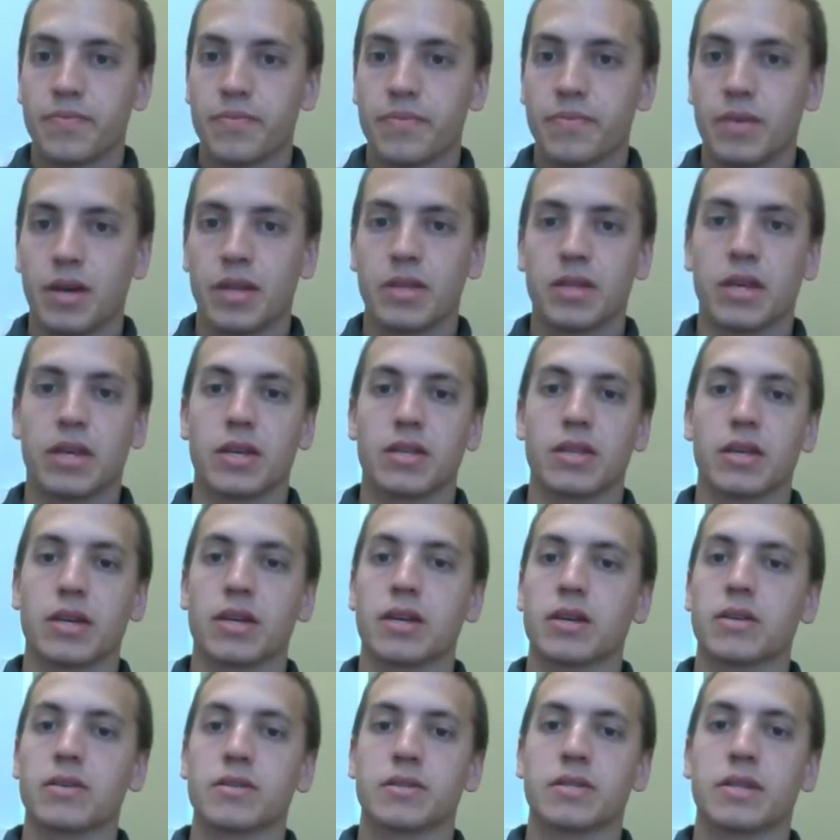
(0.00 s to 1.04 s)
and then
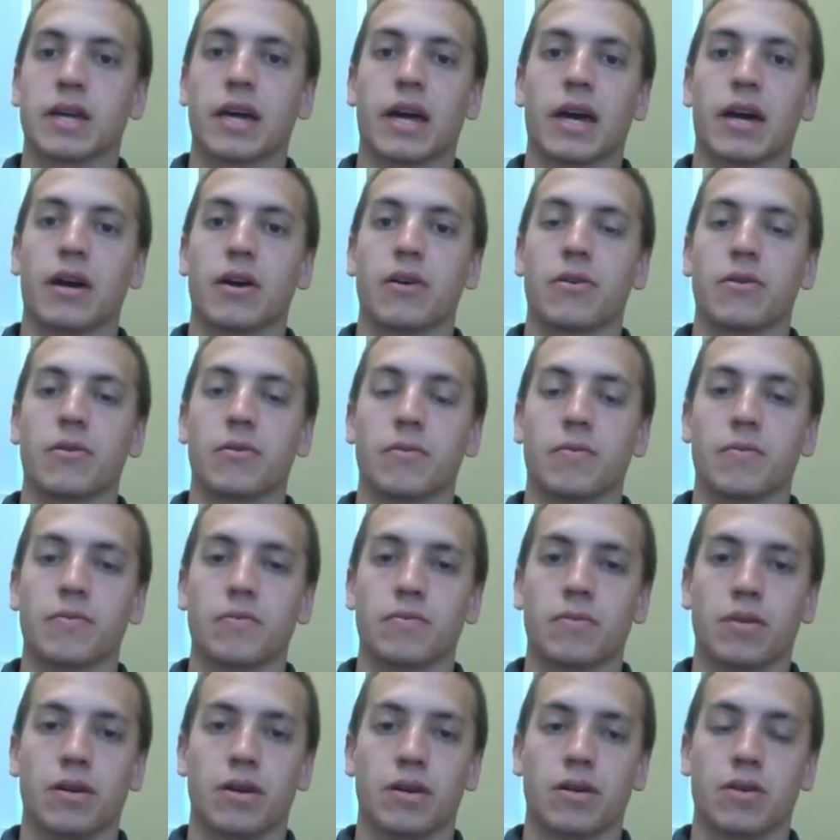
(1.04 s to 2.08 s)
they say how
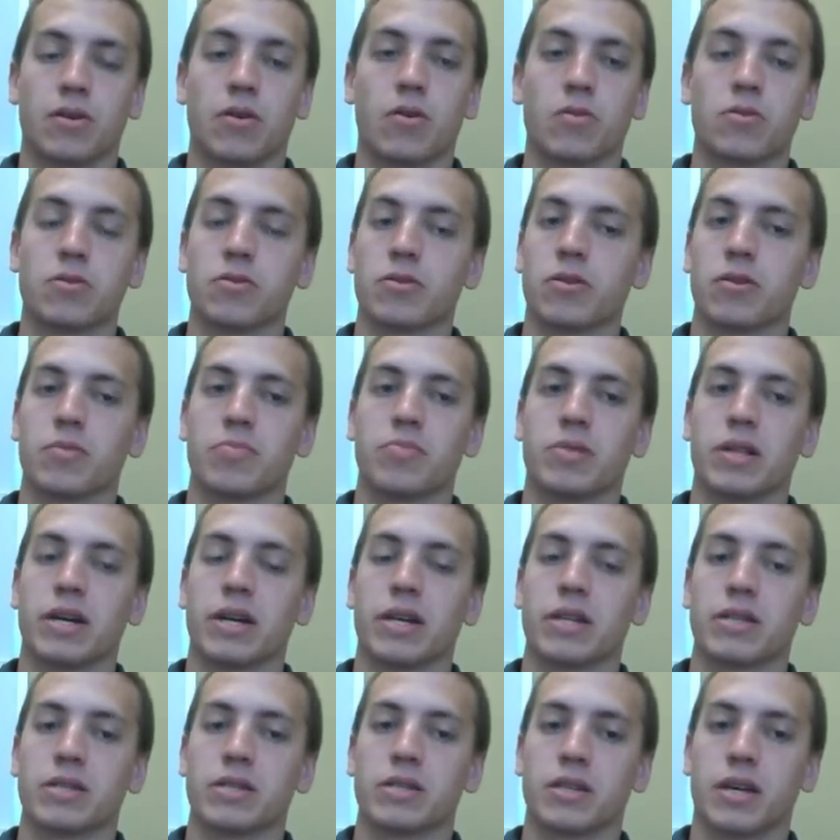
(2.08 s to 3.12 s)
cochlear
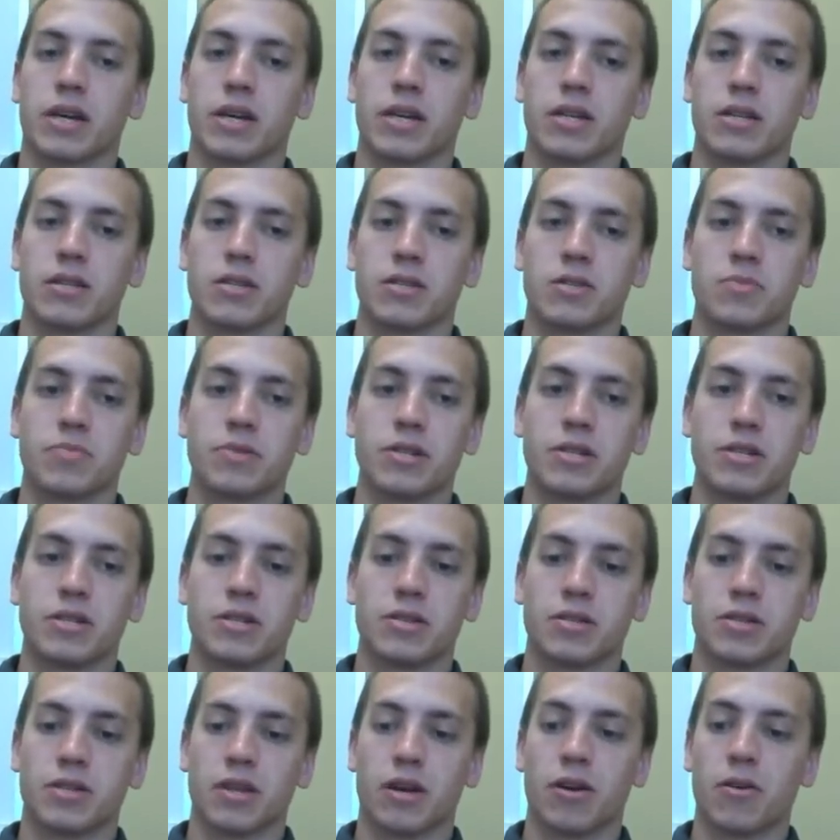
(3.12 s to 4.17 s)
implants and
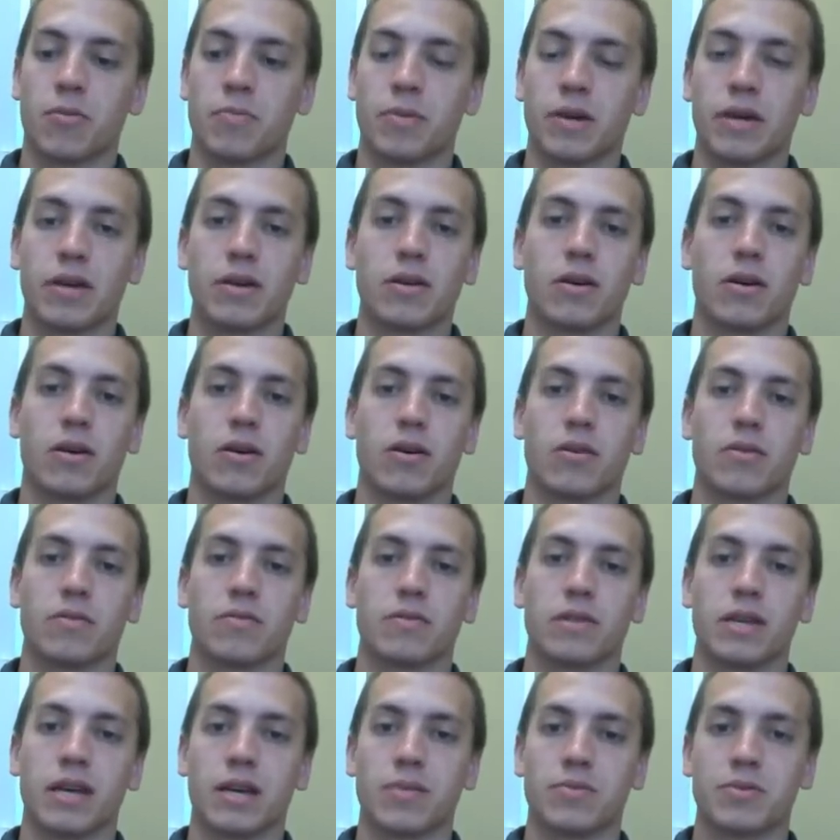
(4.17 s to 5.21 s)
speech therapy are
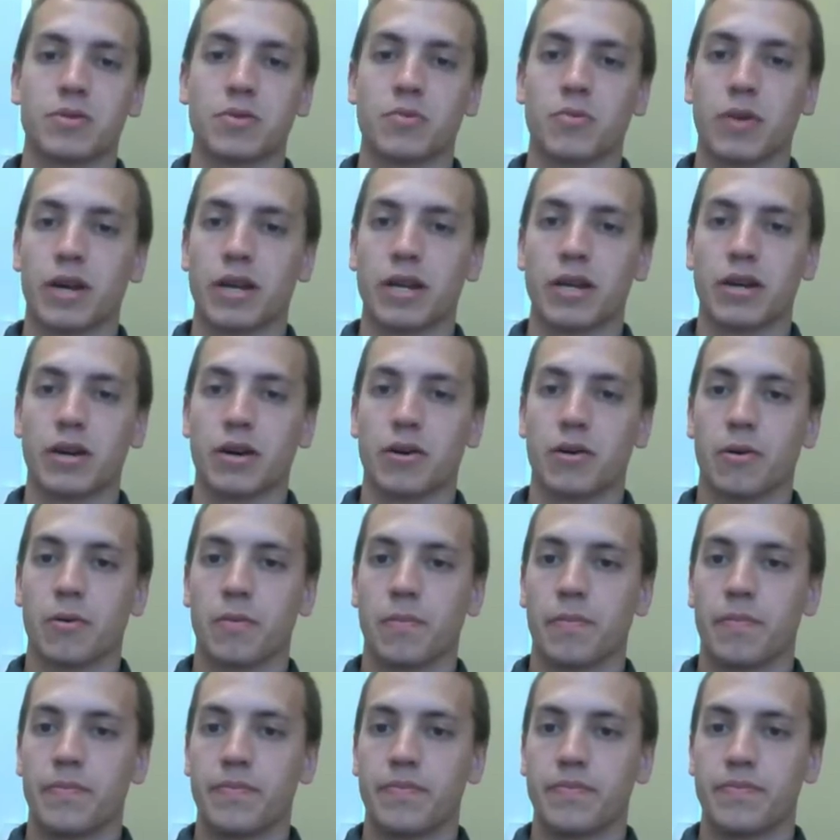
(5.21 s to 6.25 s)
the absolute way to go,
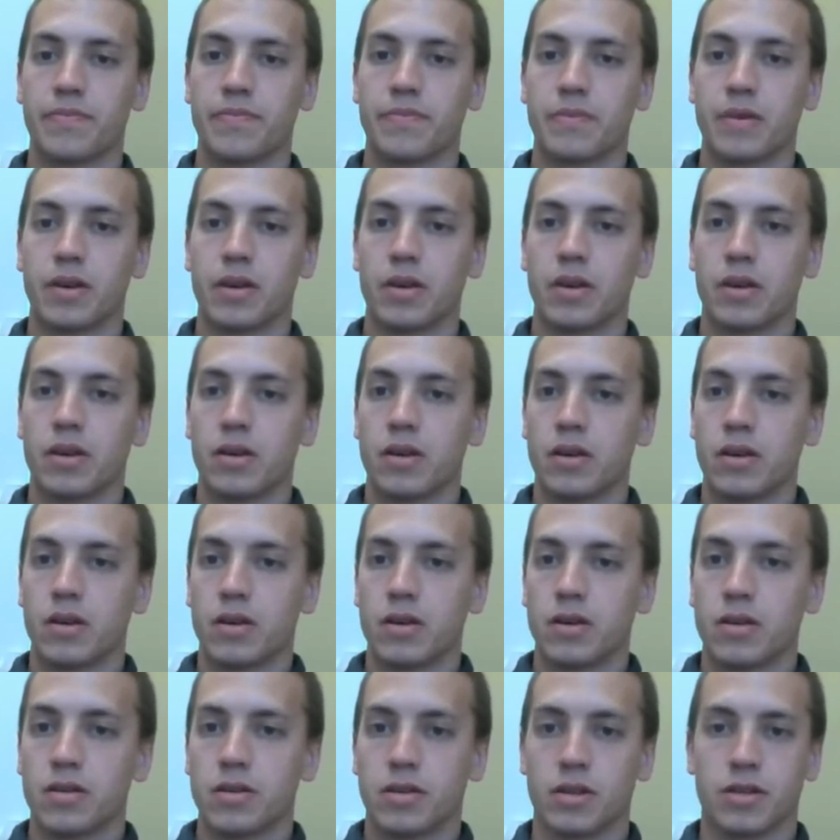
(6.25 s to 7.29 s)

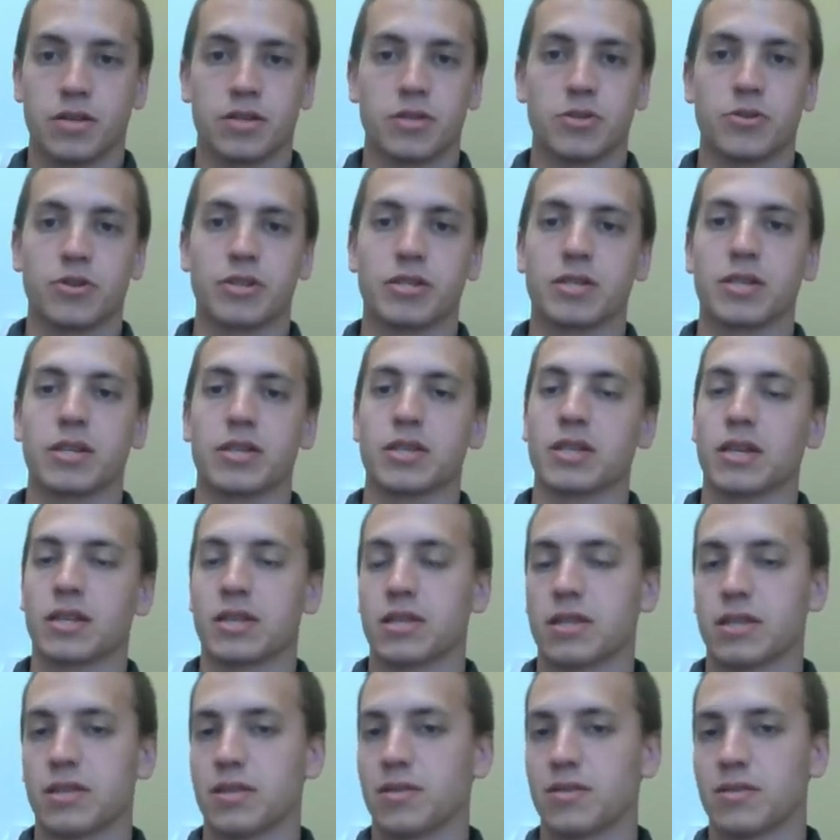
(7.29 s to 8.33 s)
thus stressing that
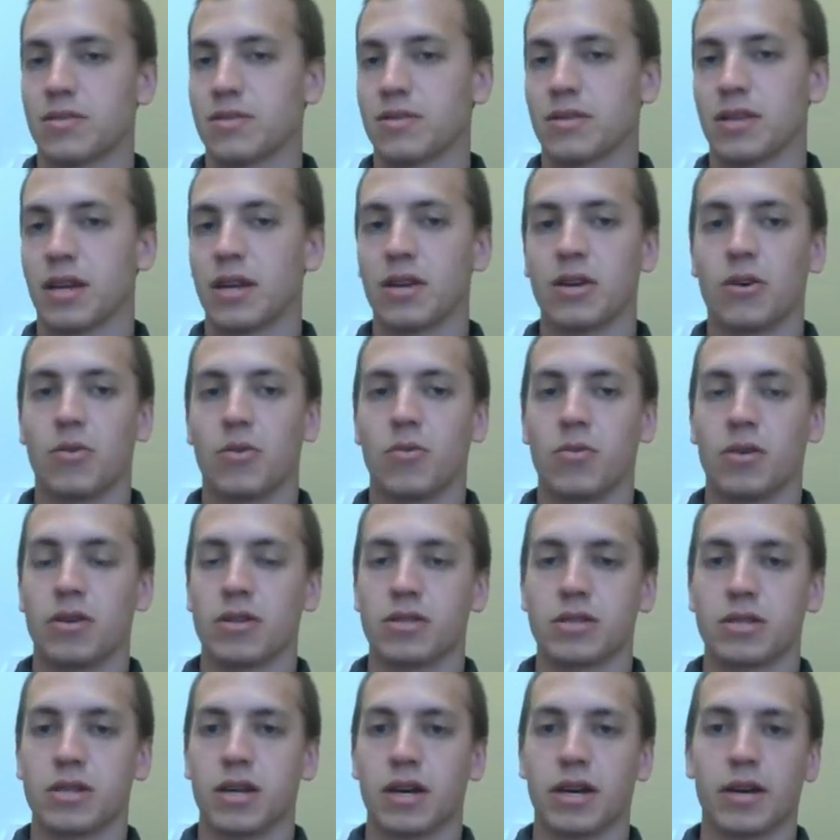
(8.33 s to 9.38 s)
they don't want
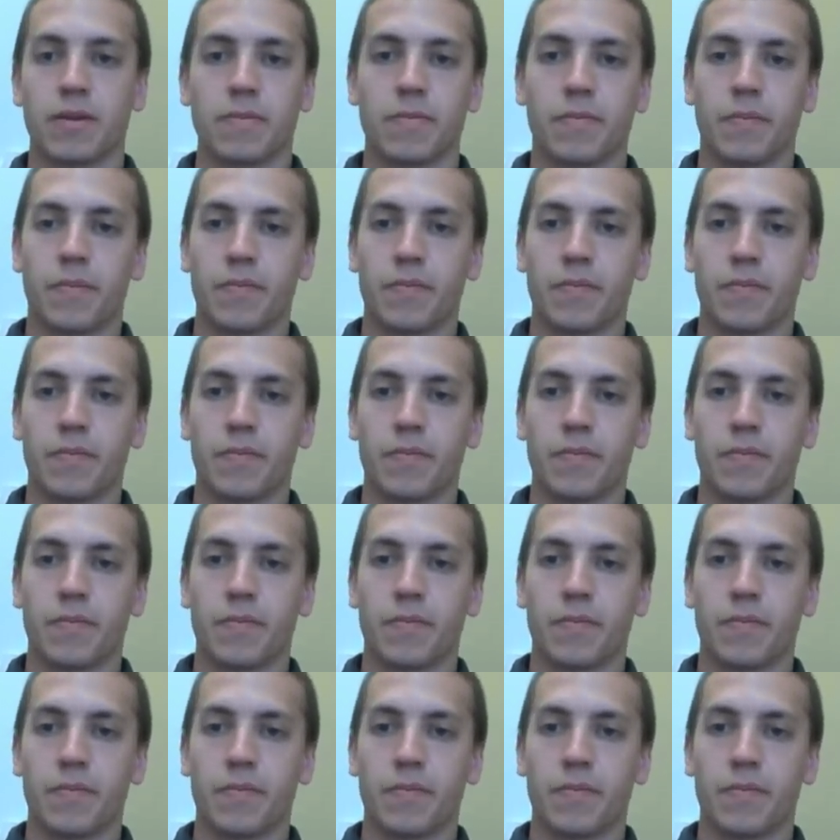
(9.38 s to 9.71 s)
sign.